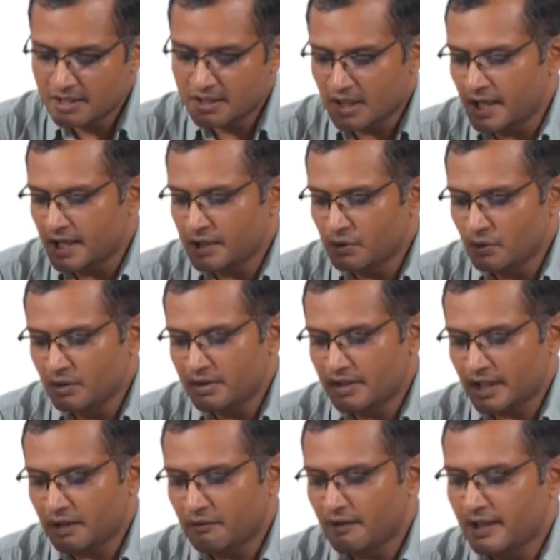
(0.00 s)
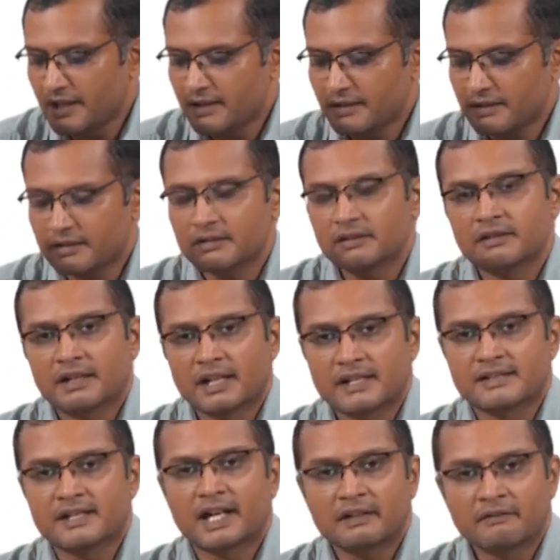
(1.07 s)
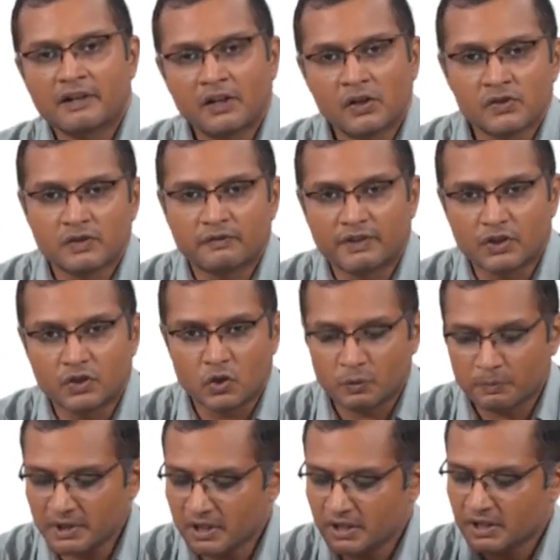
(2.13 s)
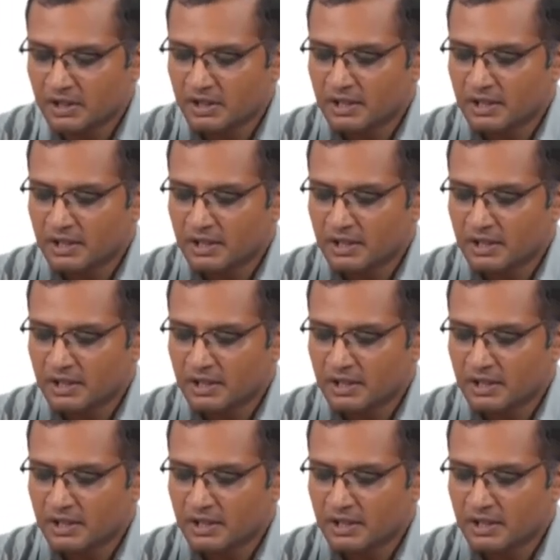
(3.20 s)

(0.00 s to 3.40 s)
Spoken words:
I do not require exact values of entropy,